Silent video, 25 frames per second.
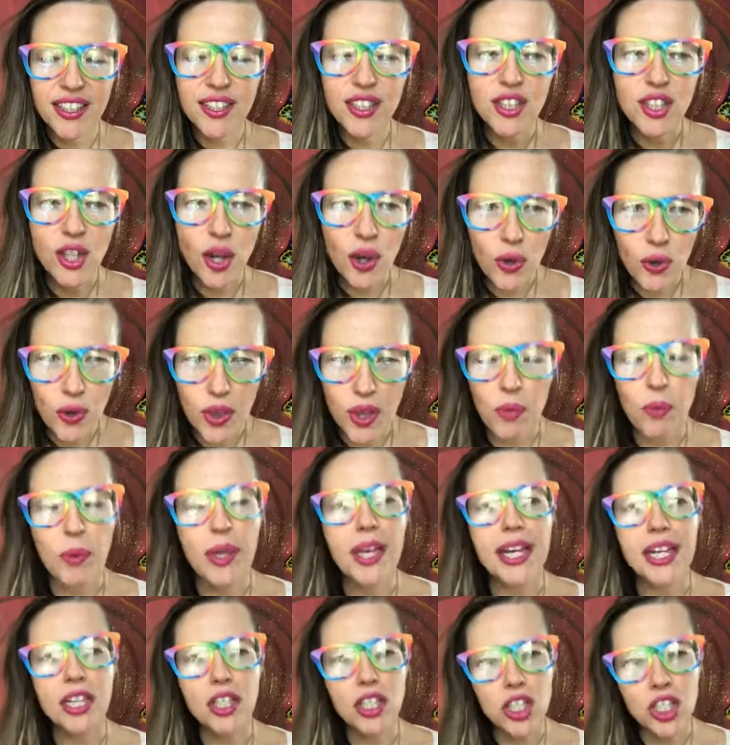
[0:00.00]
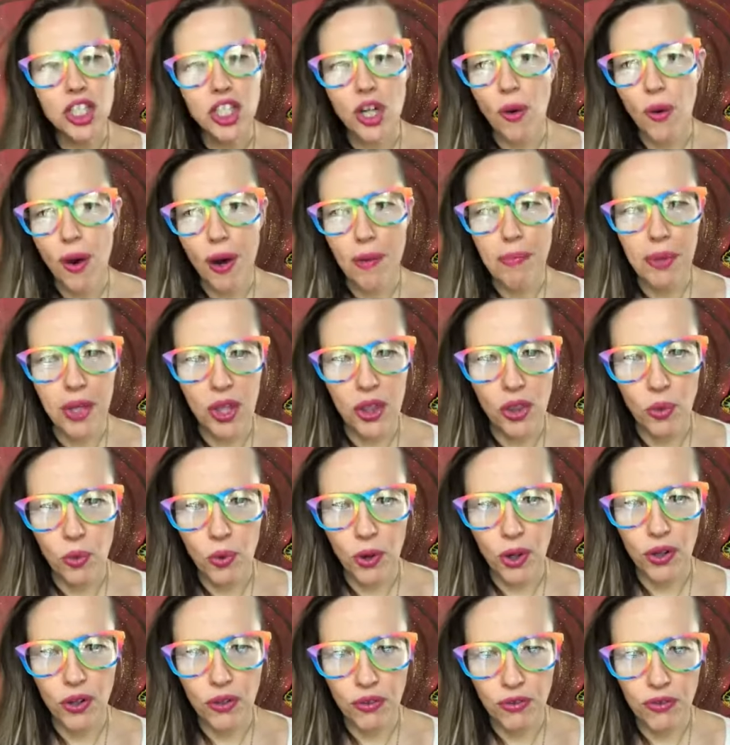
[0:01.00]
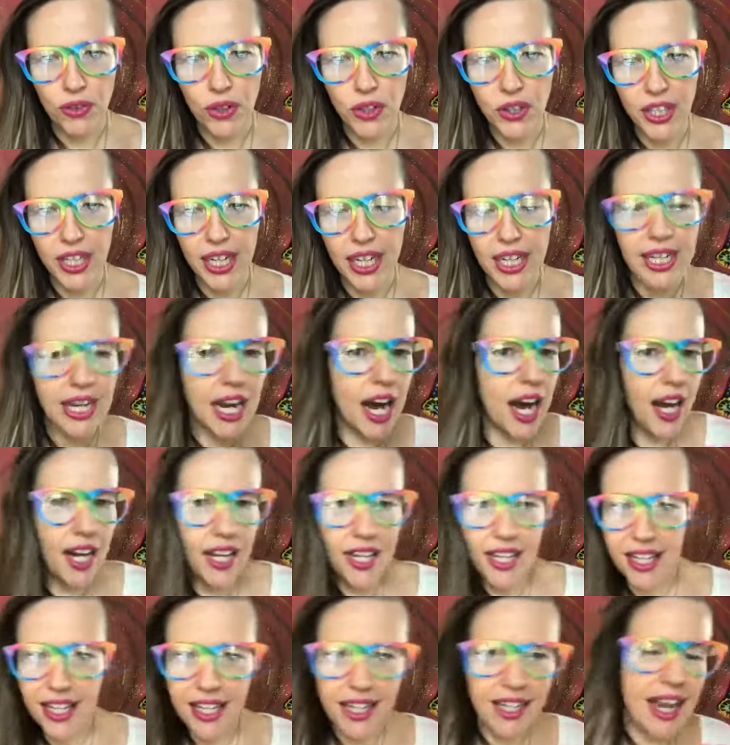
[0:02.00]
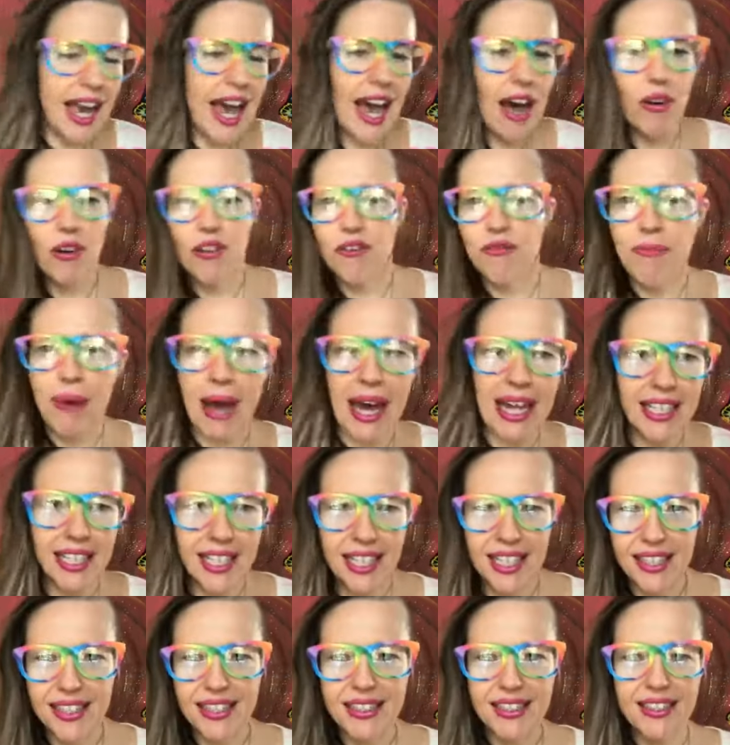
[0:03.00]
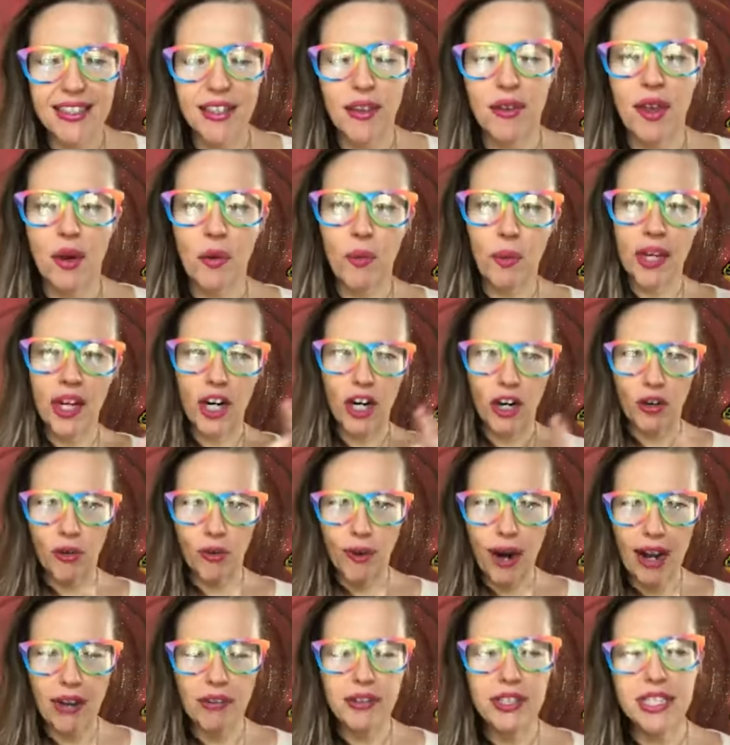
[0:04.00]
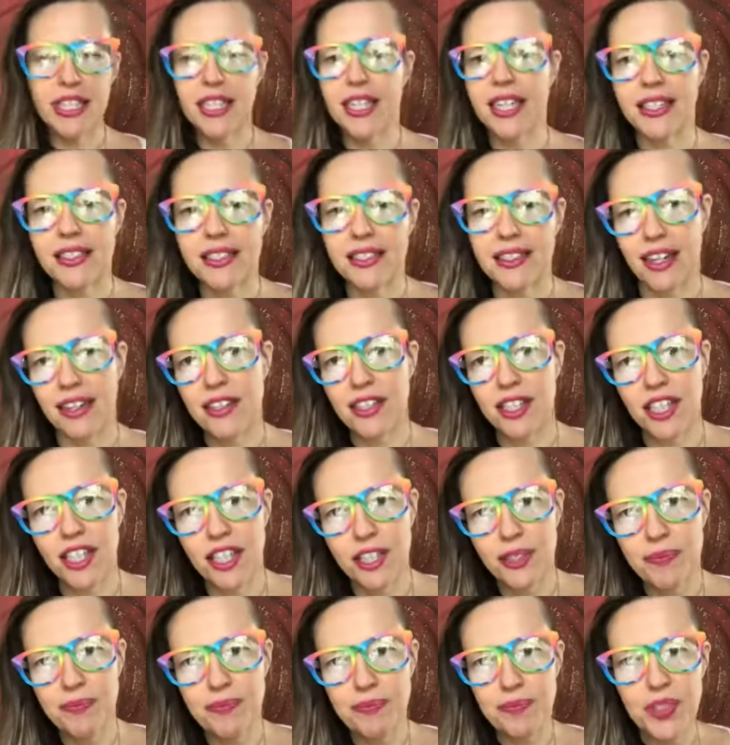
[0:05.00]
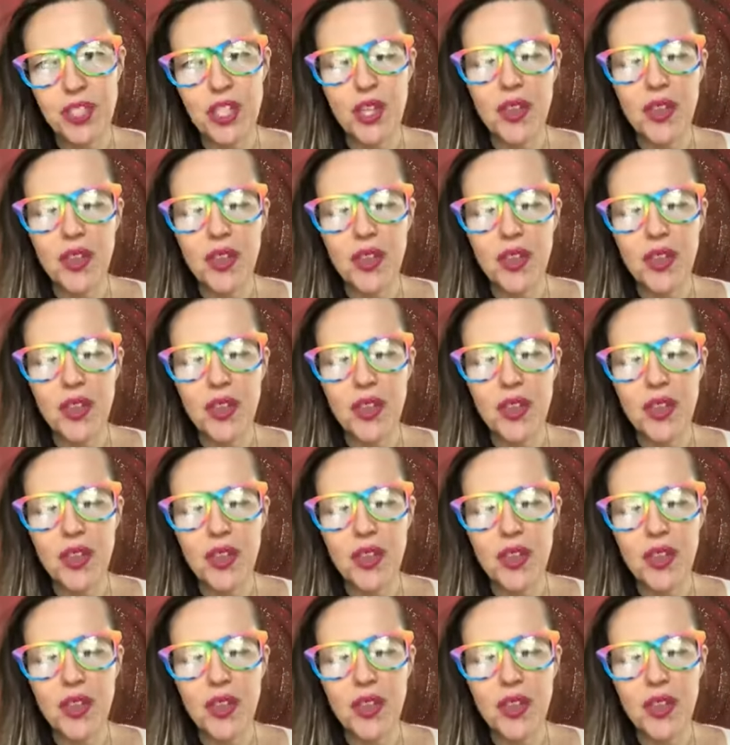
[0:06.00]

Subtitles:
so that we can show up in the world fully, not out of balance, so that we are grounded and centered.